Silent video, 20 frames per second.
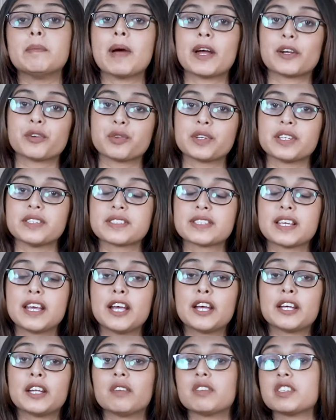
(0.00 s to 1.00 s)
batteries.
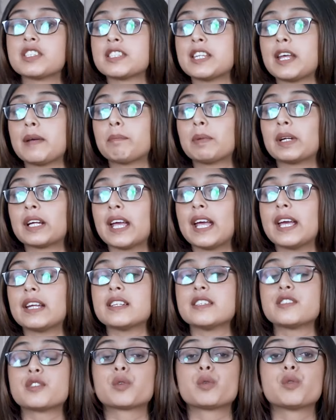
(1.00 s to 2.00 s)
Now this step again
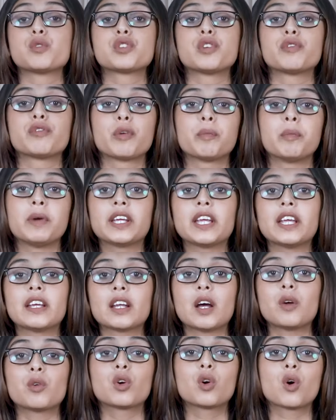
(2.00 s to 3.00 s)
is crucial for bringing
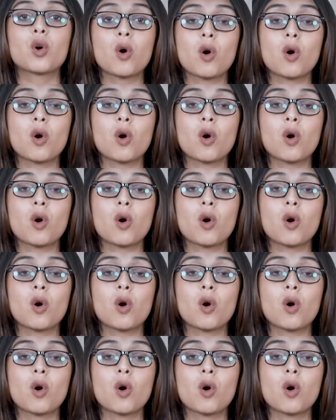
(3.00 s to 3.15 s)
down